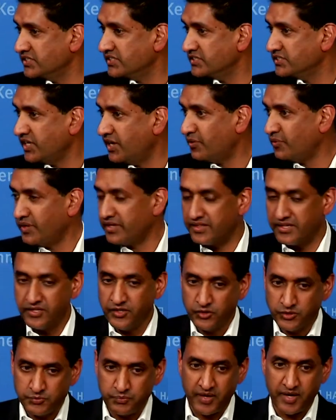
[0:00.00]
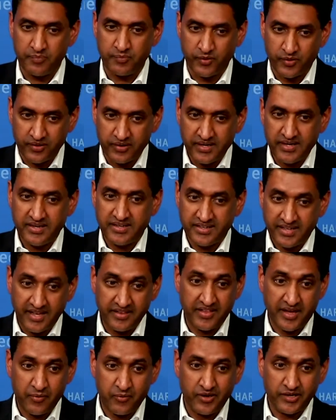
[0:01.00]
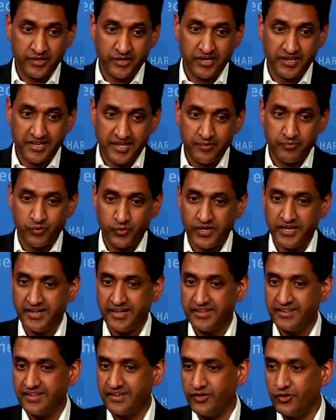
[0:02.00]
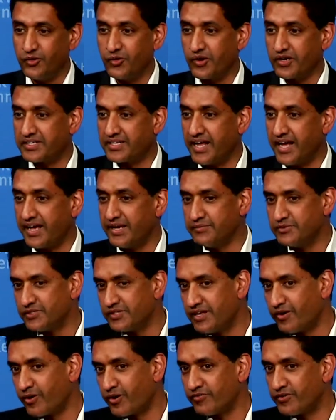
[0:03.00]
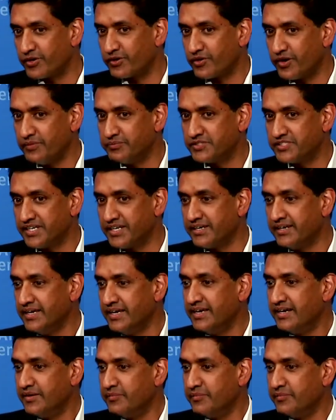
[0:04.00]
So when the newspaper, yeah, they want you to keep reading the New York Times or the Harvard Crimson,